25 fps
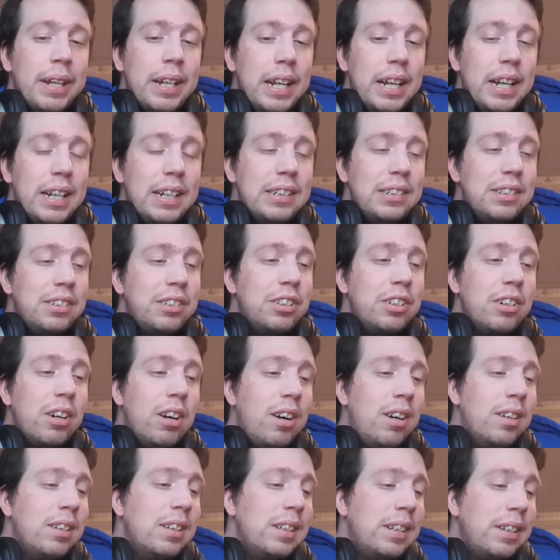glad he's
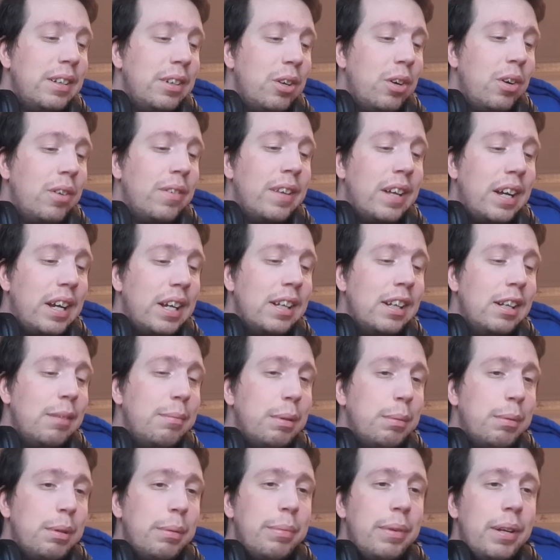gone, no title,
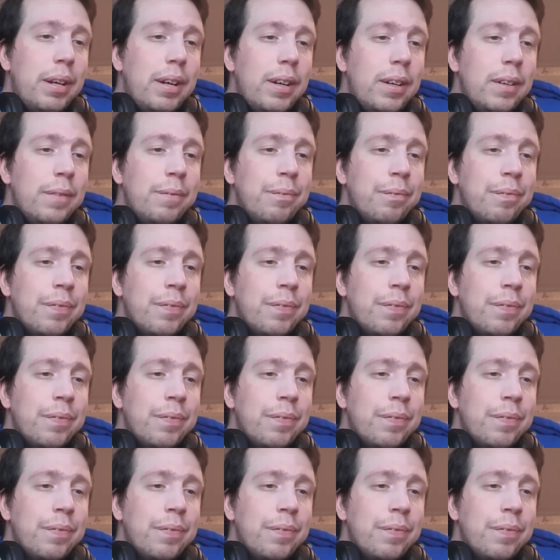blah, blah, blah.